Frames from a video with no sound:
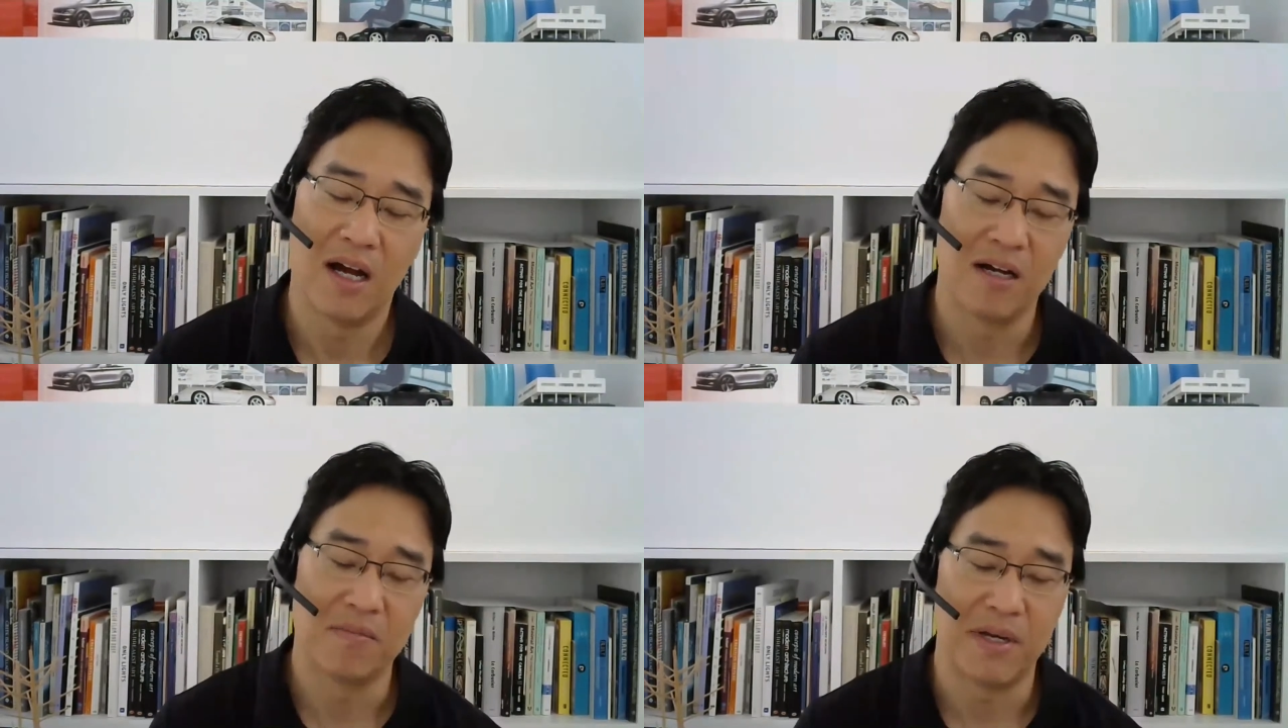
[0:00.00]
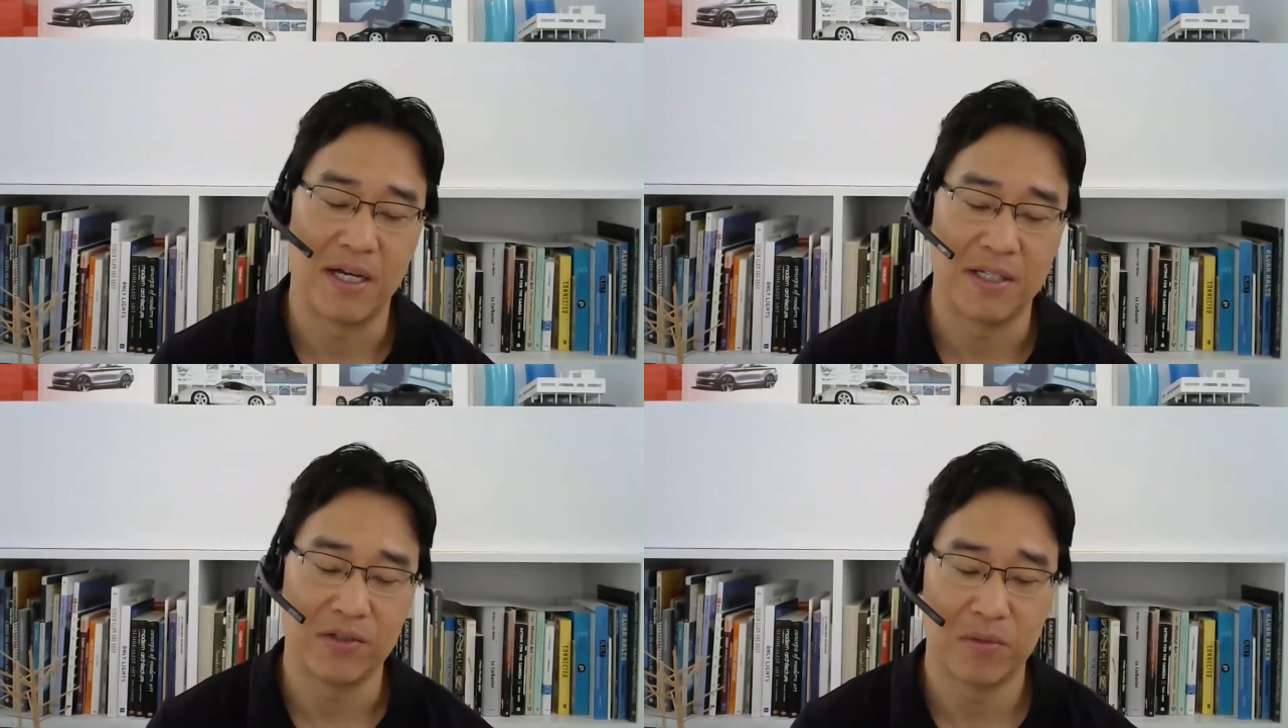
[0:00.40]

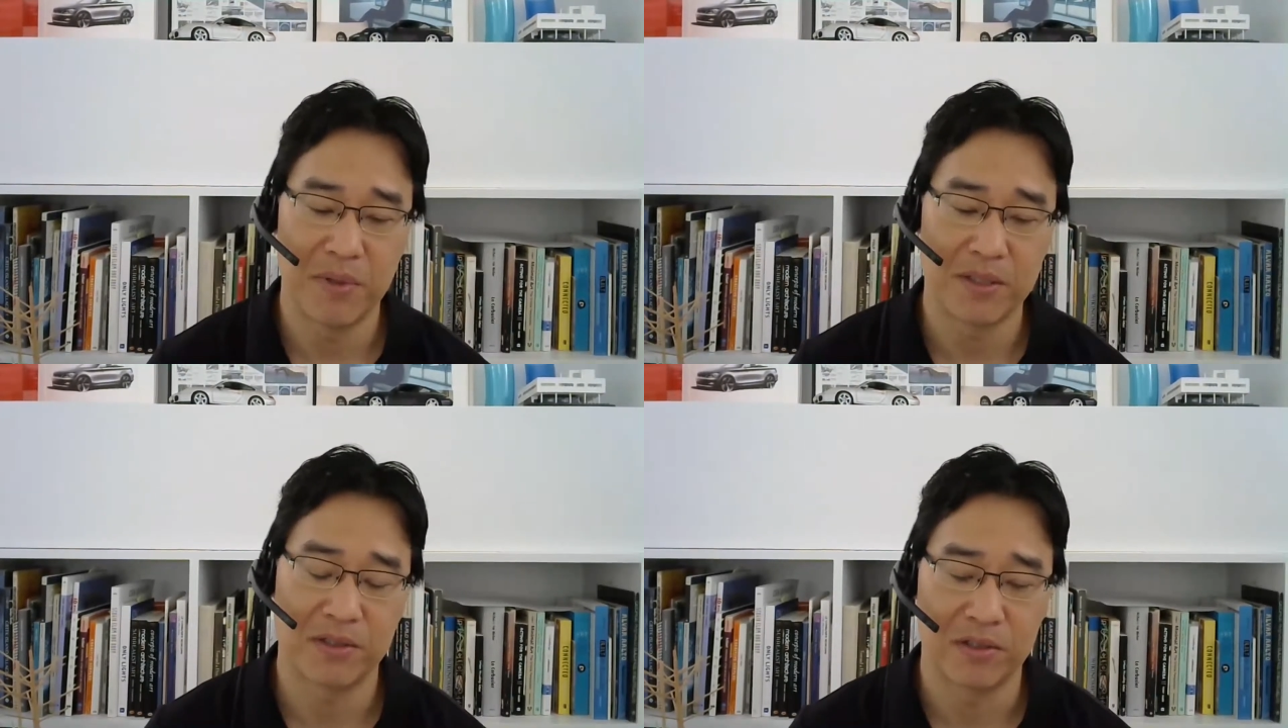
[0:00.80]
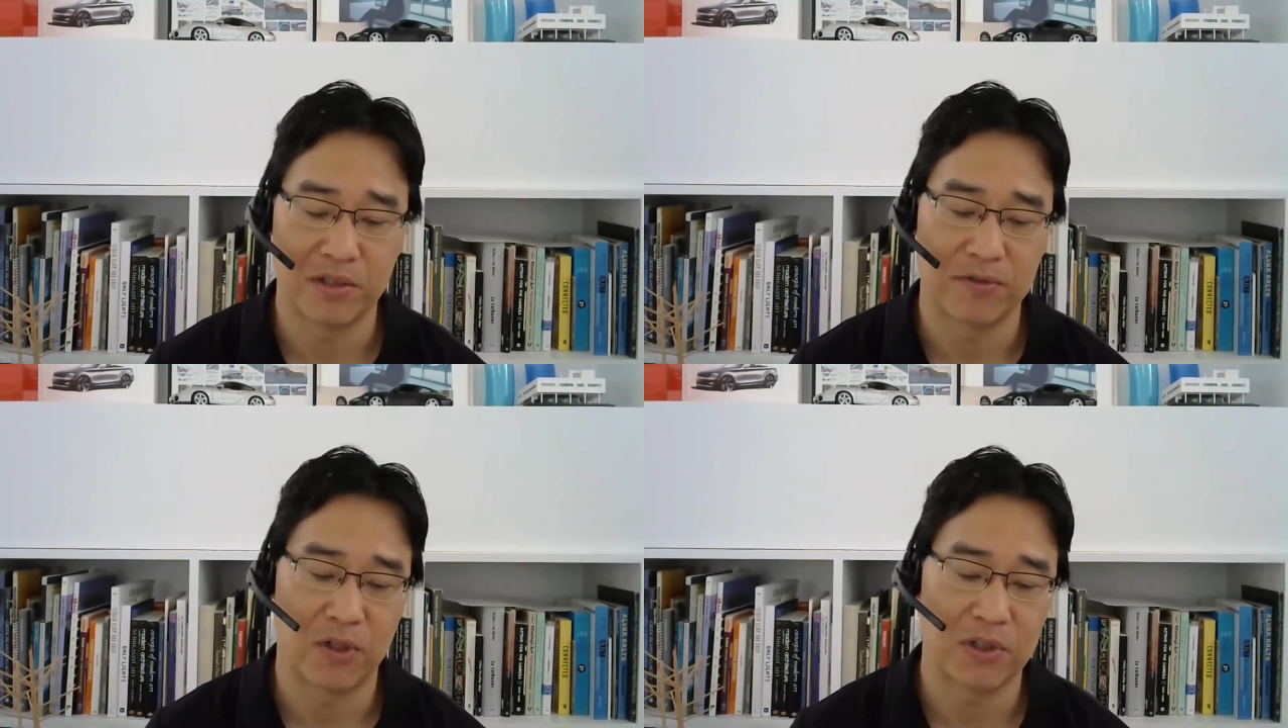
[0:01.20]
And you had
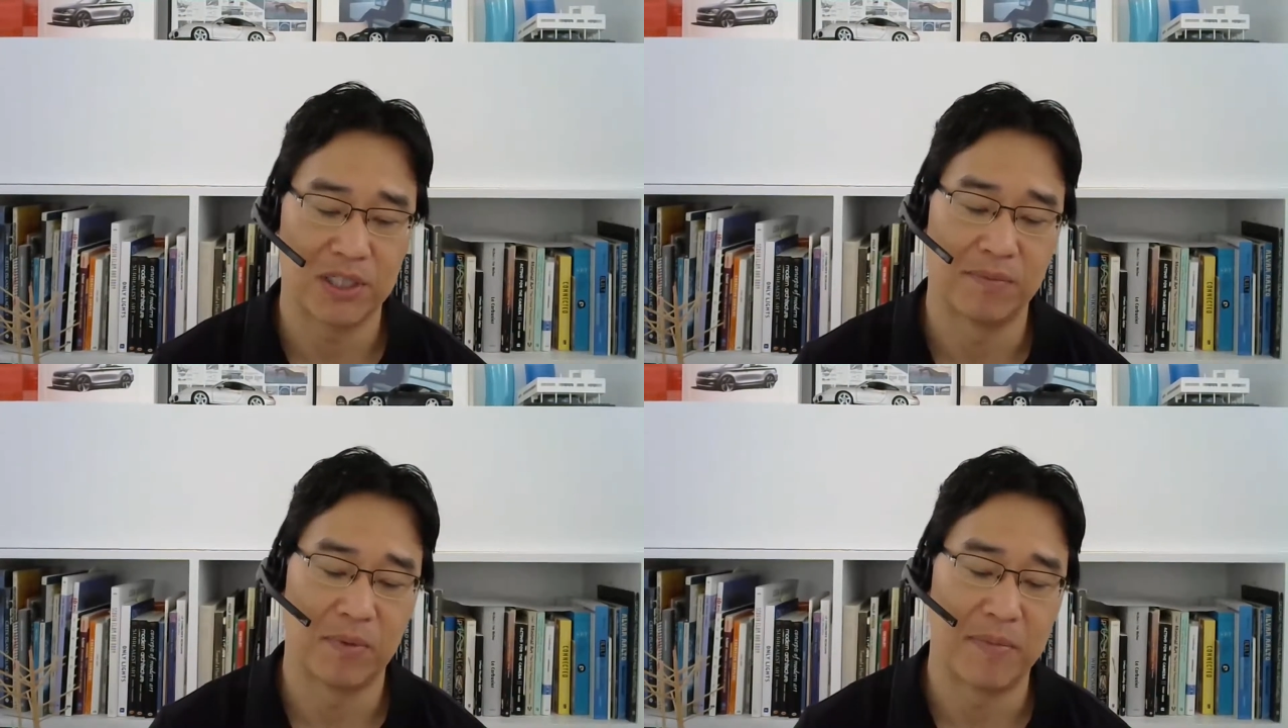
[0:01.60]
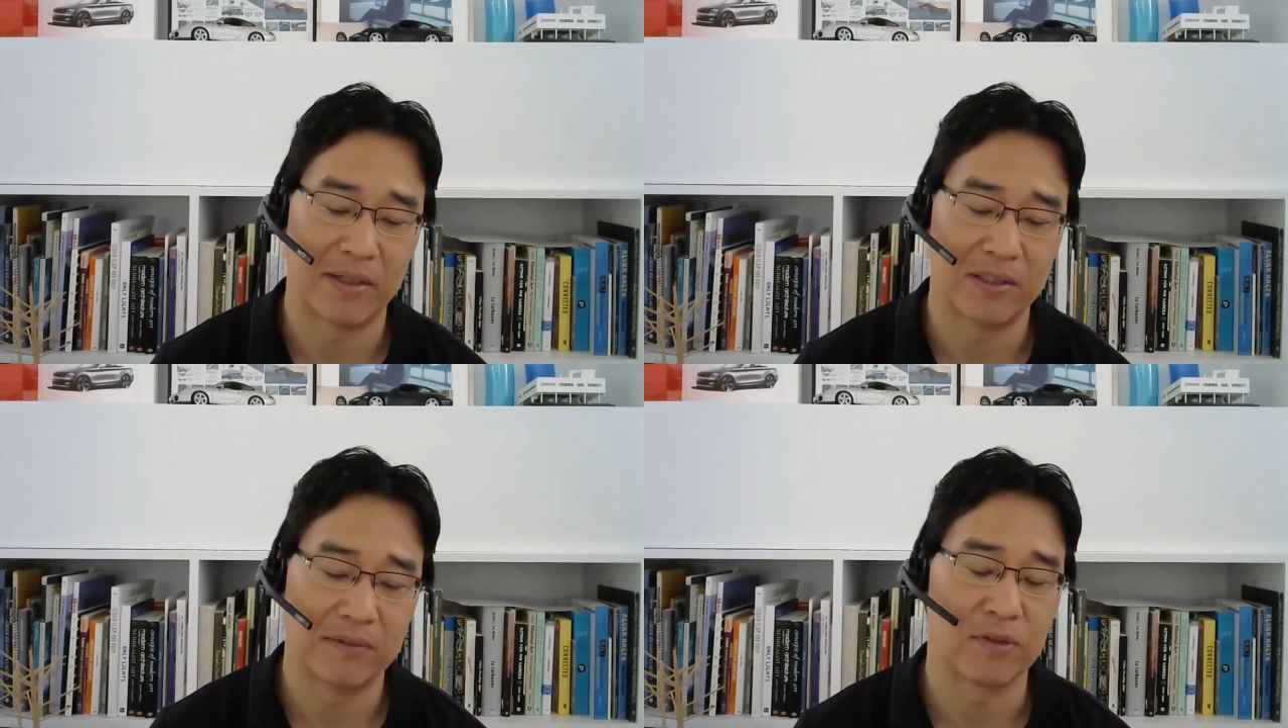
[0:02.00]
mentioned in your first tip about